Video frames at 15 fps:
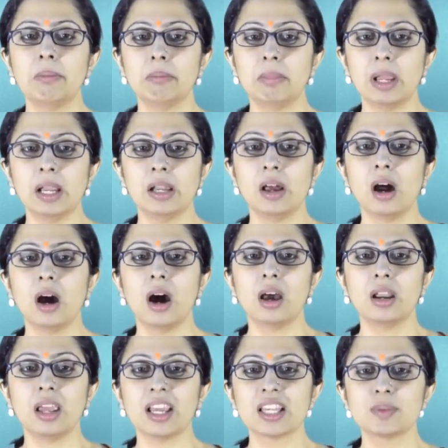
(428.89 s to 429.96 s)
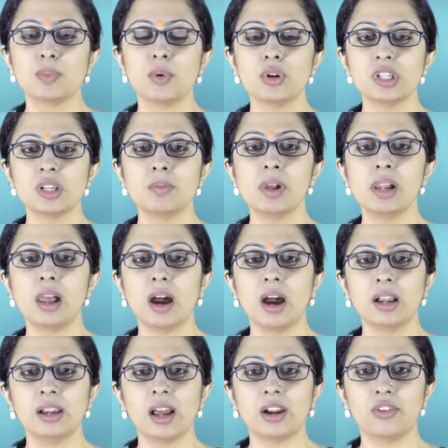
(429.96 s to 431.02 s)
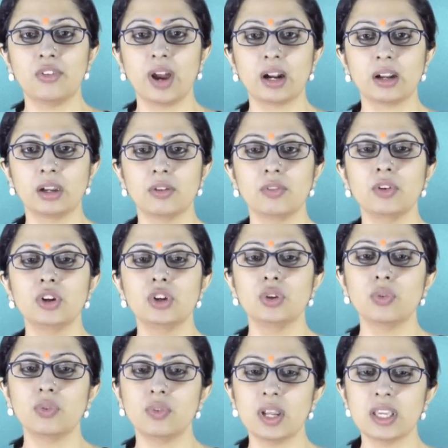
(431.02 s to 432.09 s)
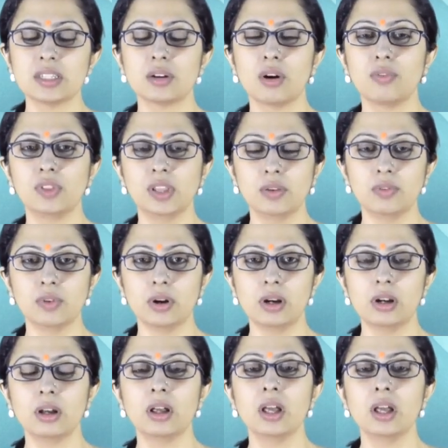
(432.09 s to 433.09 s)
made our exportable unattractive to rest of the world,